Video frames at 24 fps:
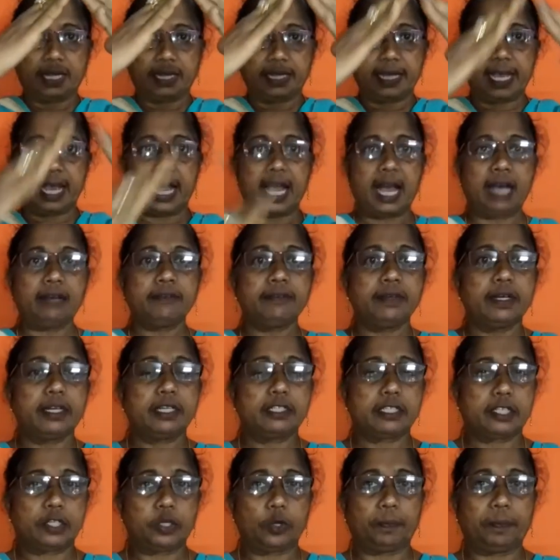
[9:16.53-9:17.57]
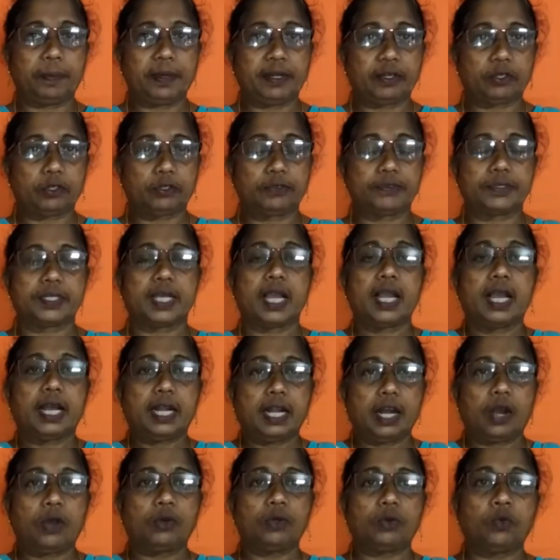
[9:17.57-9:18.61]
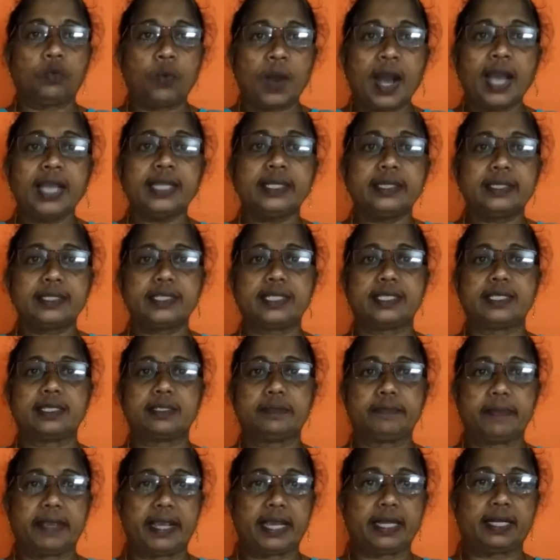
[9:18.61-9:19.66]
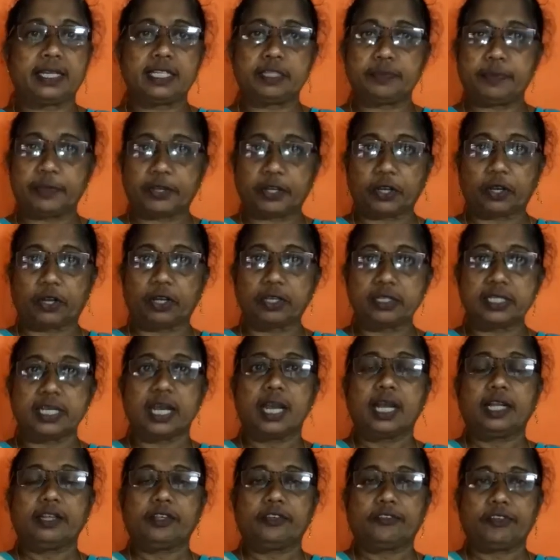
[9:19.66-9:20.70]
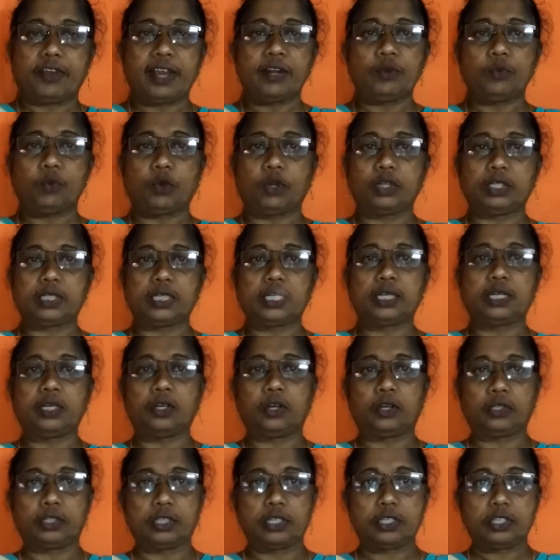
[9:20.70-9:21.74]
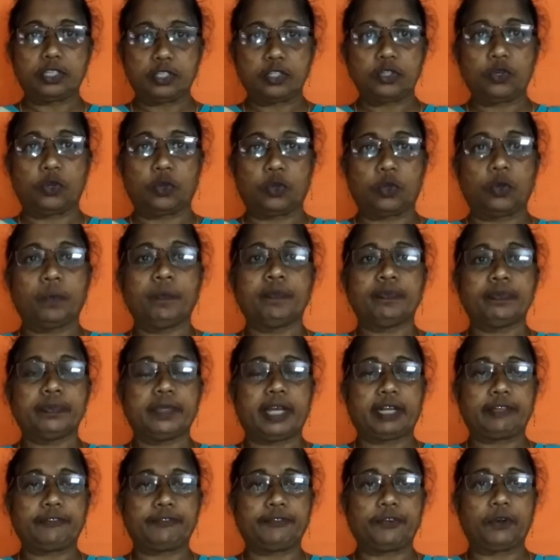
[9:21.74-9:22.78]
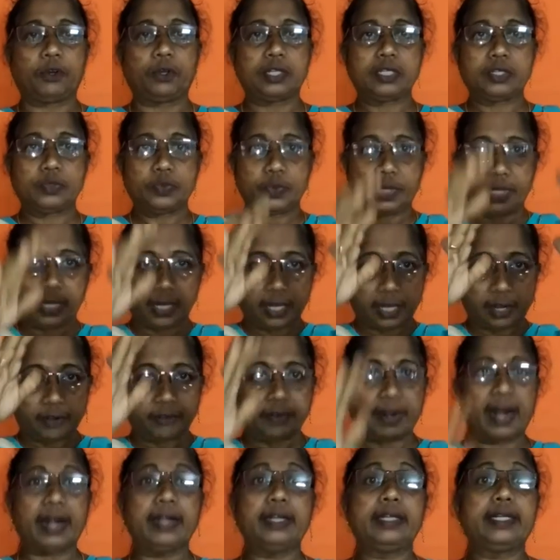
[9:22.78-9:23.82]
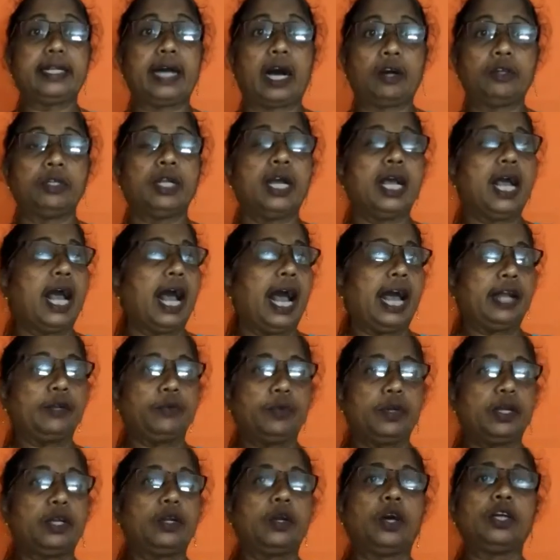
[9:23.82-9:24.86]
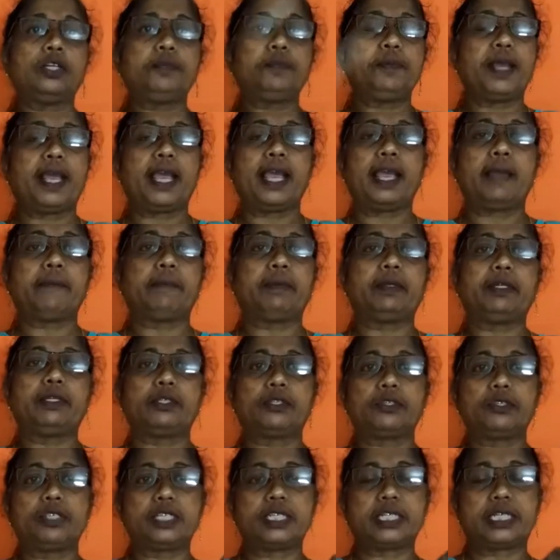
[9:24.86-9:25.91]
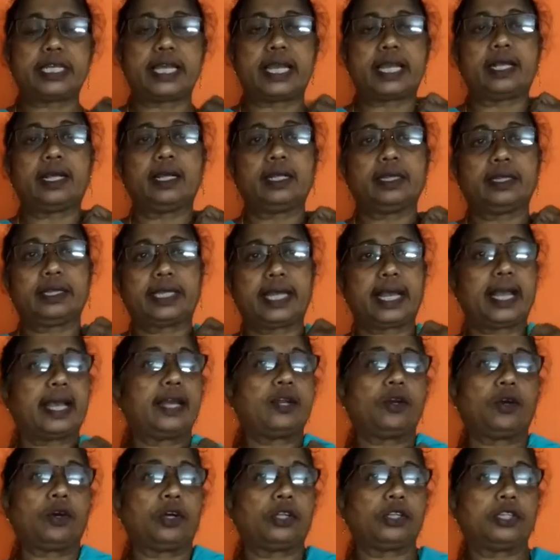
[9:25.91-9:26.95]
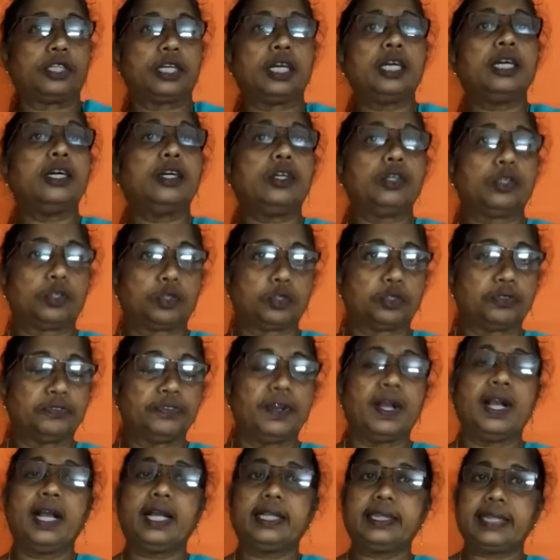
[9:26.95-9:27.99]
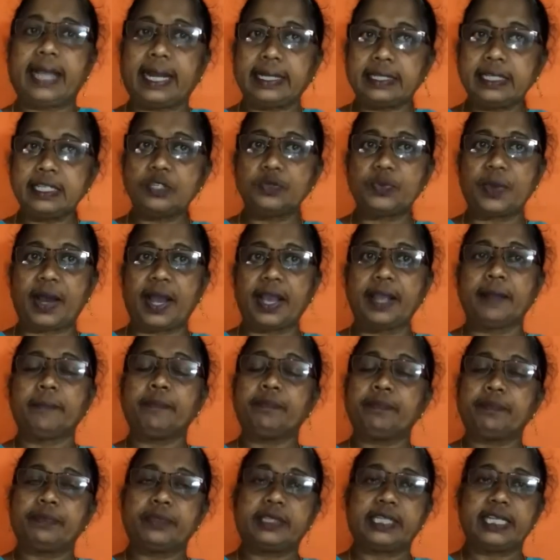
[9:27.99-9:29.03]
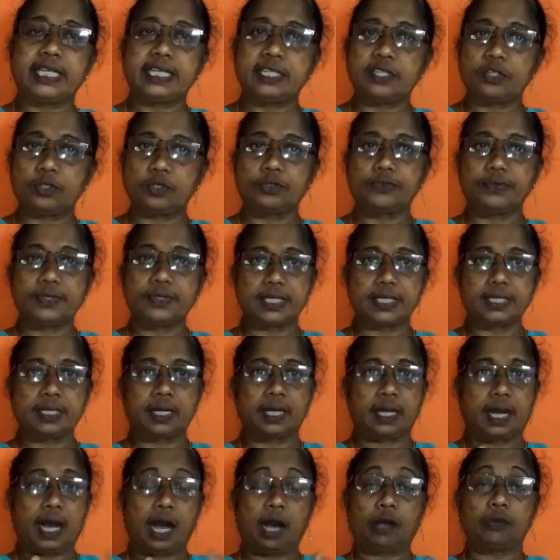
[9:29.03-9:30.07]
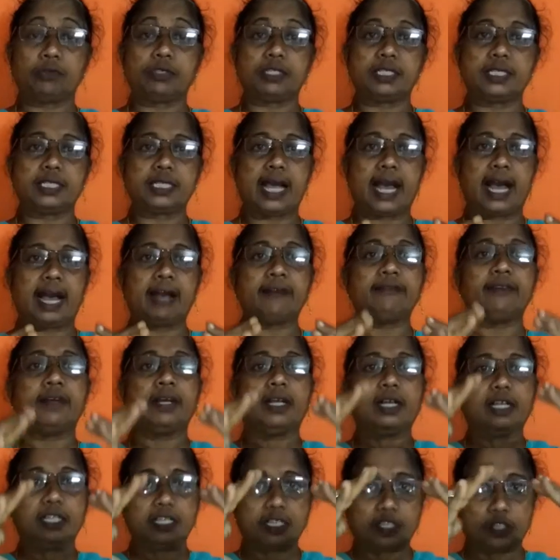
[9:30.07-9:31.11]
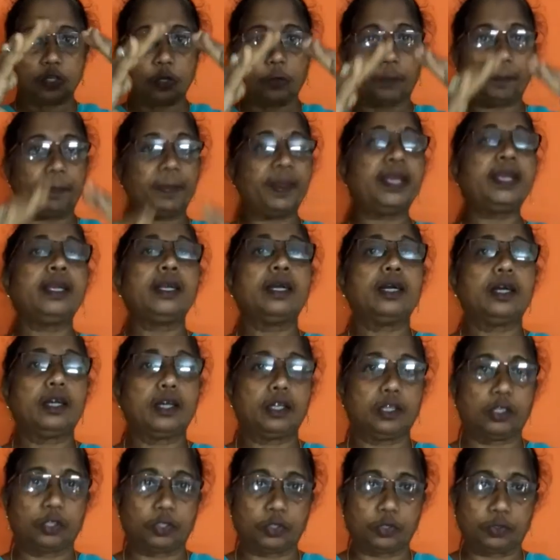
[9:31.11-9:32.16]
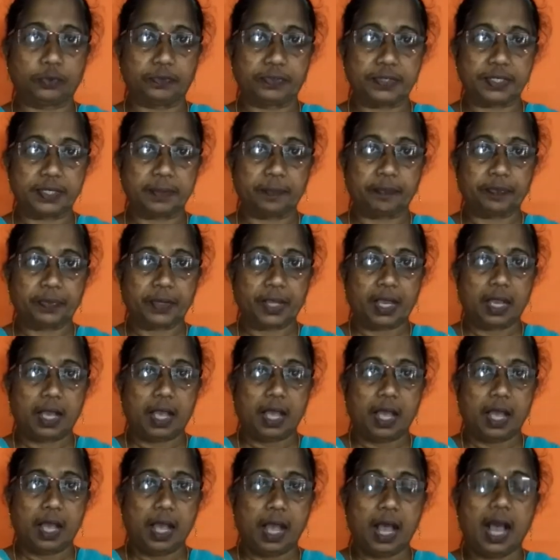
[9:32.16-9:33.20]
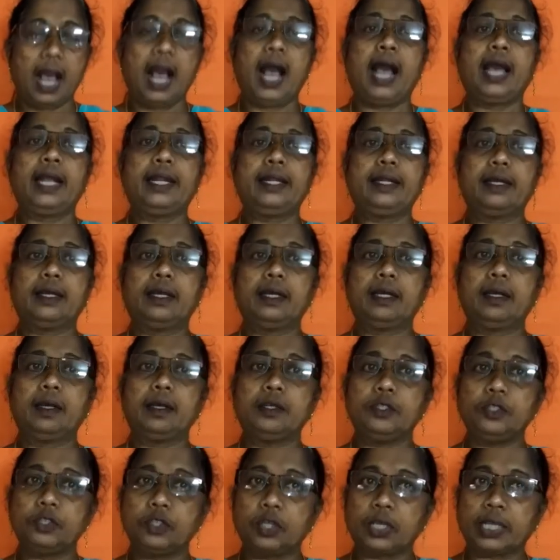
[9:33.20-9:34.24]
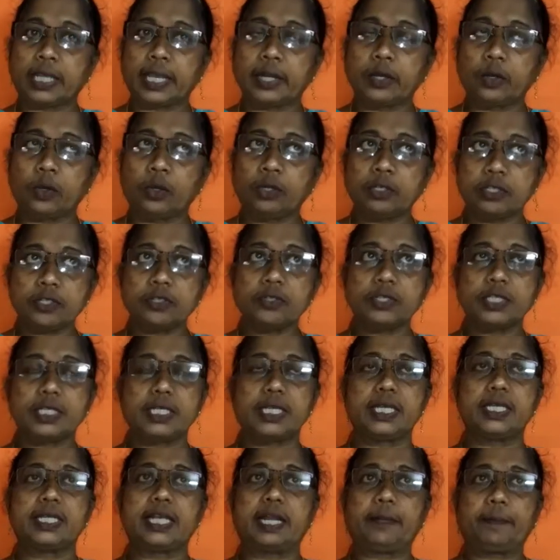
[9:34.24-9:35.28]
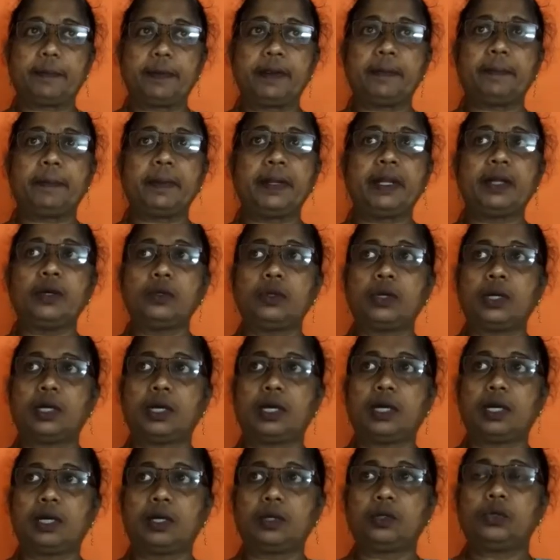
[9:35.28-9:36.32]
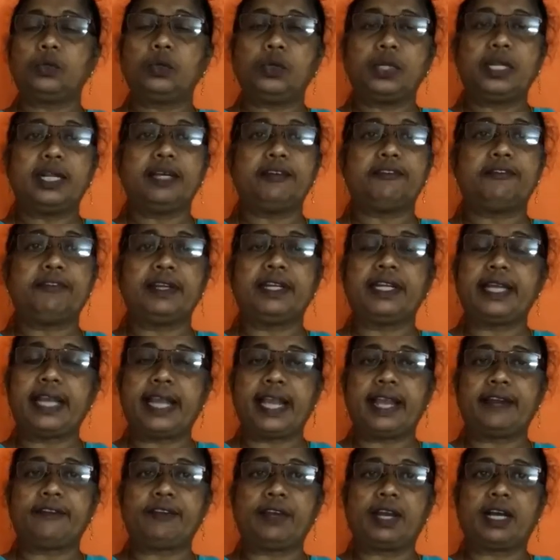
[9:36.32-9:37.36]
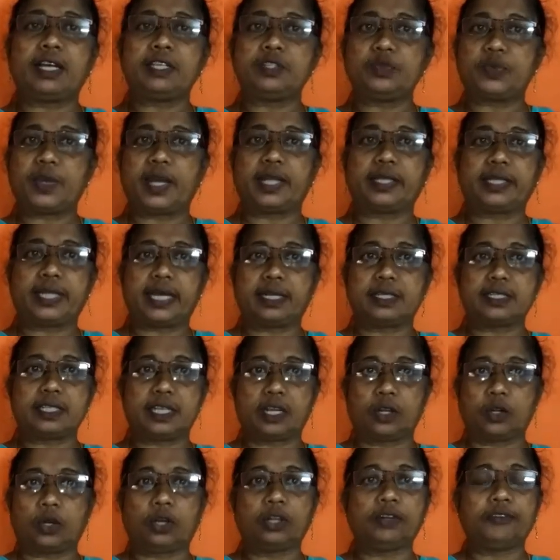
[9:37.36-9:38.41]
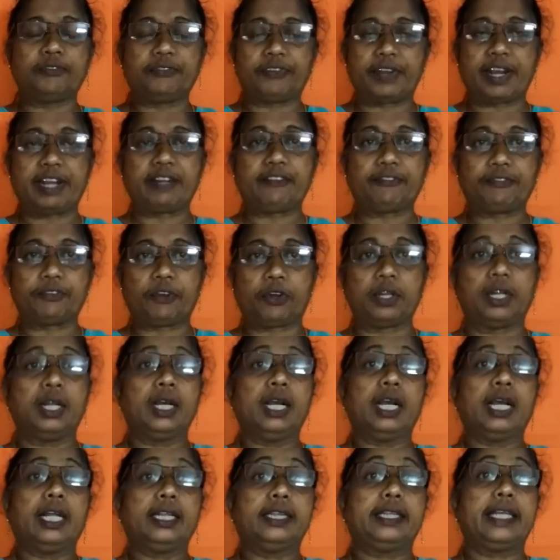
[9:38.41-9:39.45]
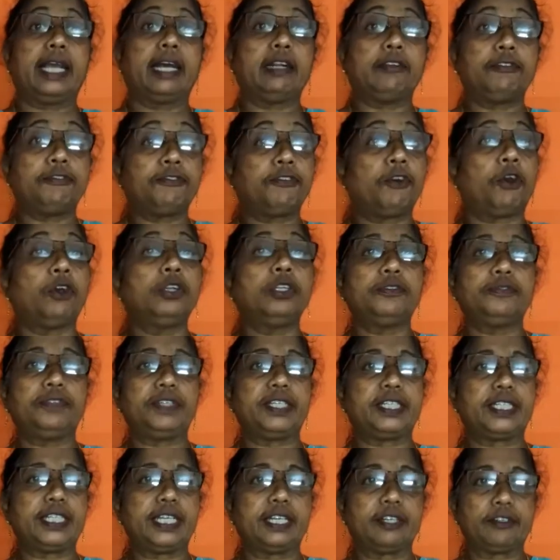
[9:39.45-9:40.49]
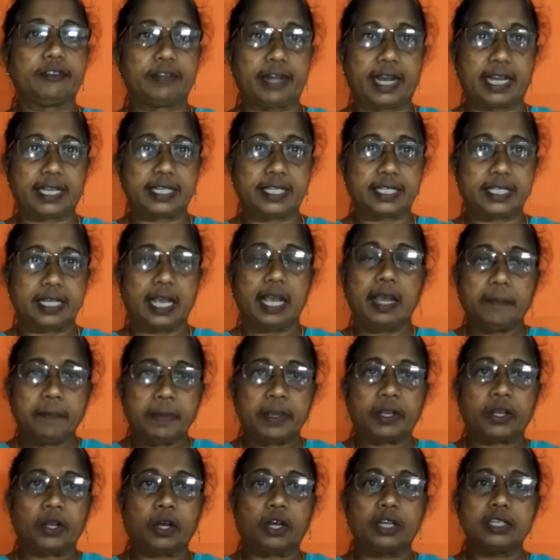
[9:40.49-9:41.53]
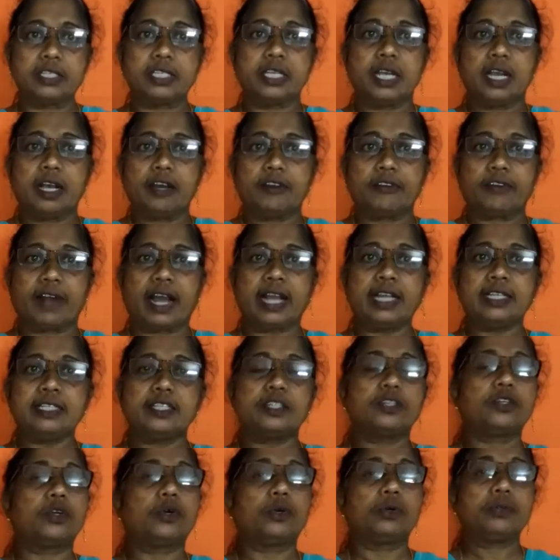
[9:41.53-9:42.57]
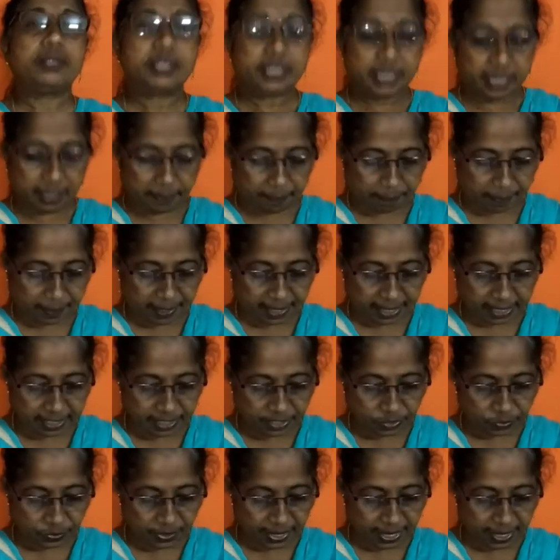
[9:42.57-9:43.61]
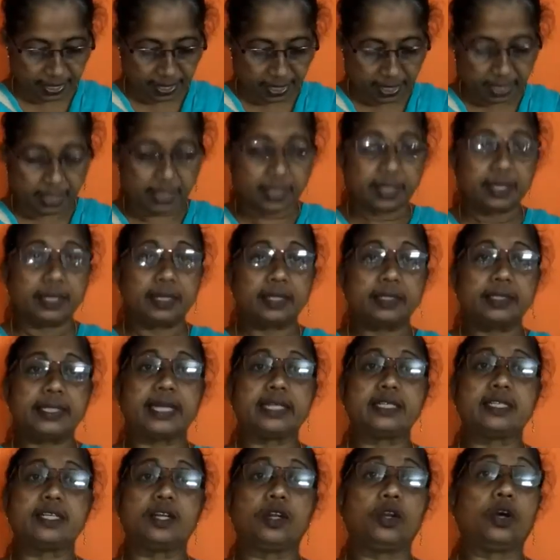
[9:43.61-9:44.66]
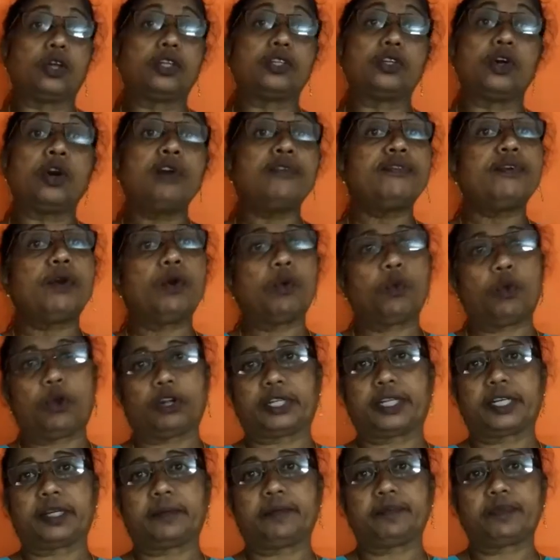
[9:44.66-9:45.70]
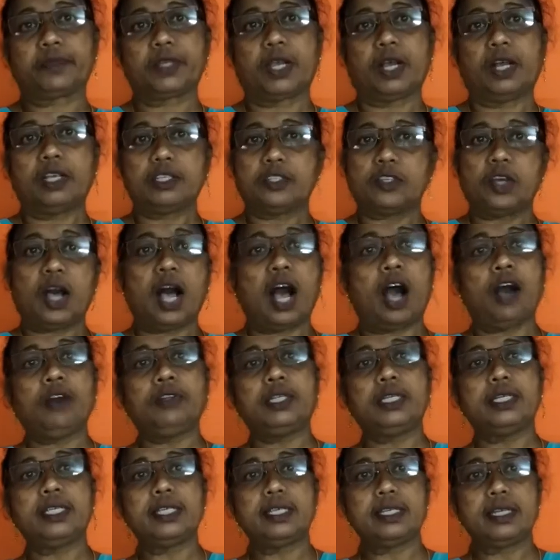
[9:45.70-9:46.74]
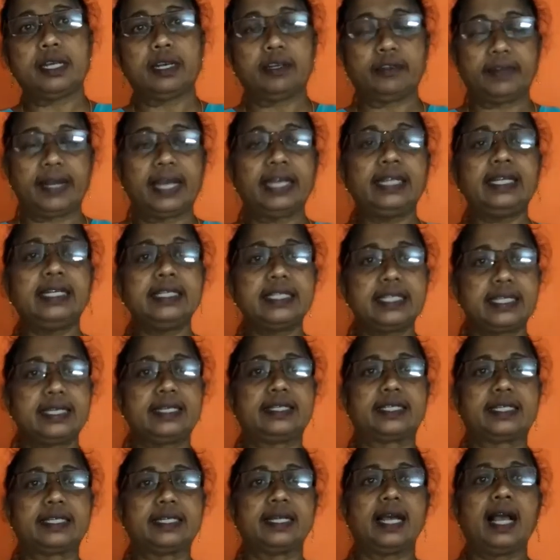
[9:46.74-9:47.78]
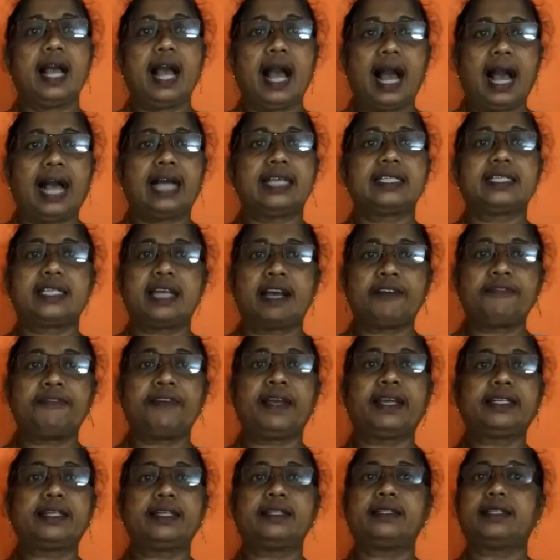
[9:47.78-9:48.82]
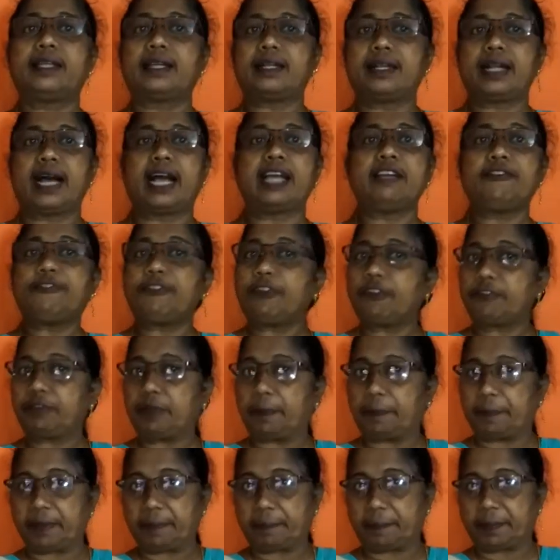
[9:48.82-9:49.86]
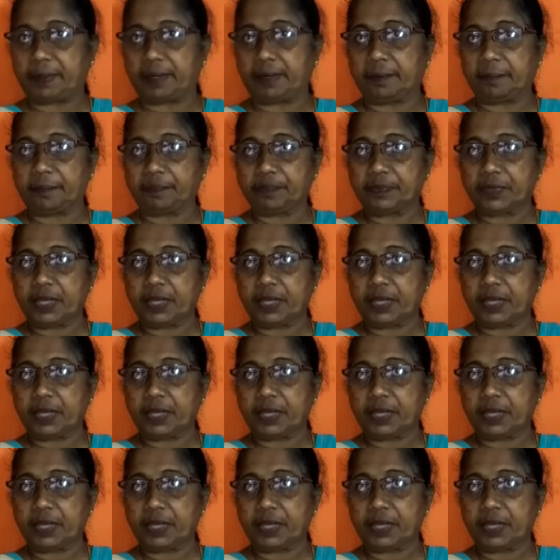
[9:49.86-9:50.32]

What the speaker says: They have sloping roofs. Now why this is made is because the rainwater or the snow that falls will run down and will not be able to stay there on the roof. That is why these houses have sloping roofs. And you can also see that people who live in areas where there is a lot of rainfall, they are fond of eating rice because rice grows in a place where there is a lot of water. So how the rainy season has affected the life of the people?